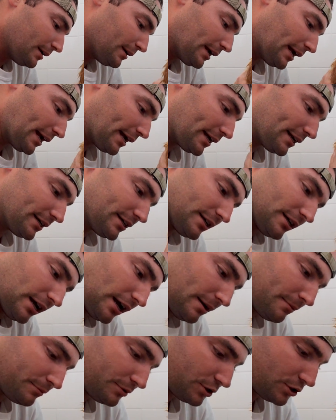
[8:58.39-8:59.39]
And
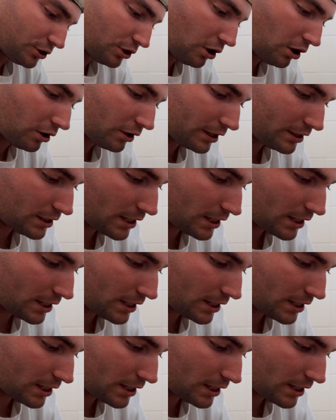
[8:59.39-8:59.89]
I'm sorry